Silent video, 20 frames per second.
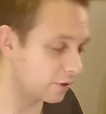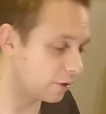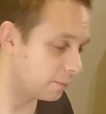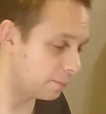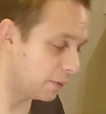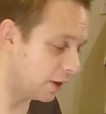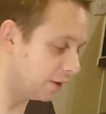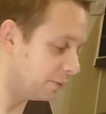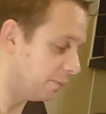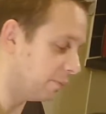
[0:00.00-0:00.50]
so
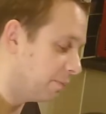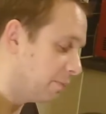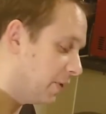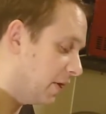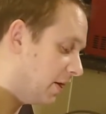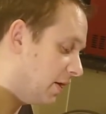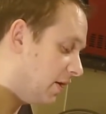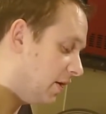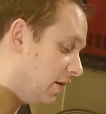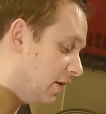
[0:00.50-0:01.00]
it may
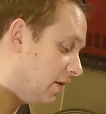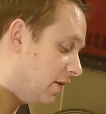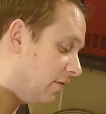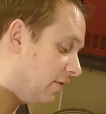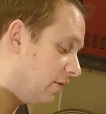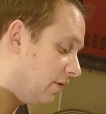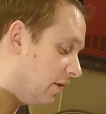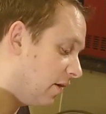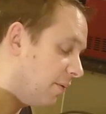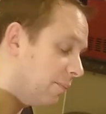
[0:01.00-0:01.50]
be
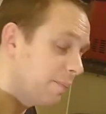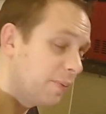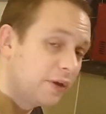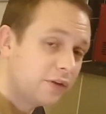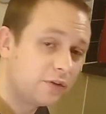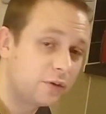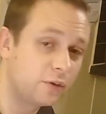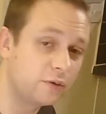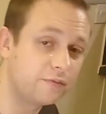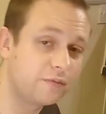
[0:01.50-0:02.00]
a
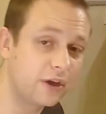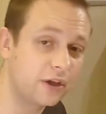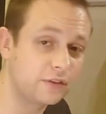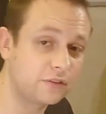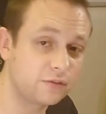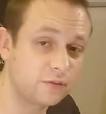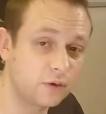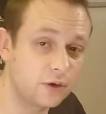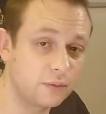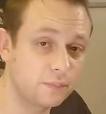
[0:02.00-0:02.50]
bit too
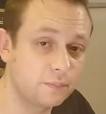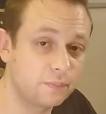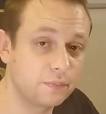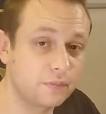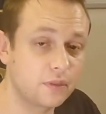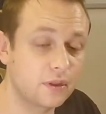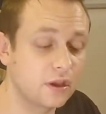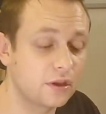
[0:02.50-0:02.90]
advanced for him.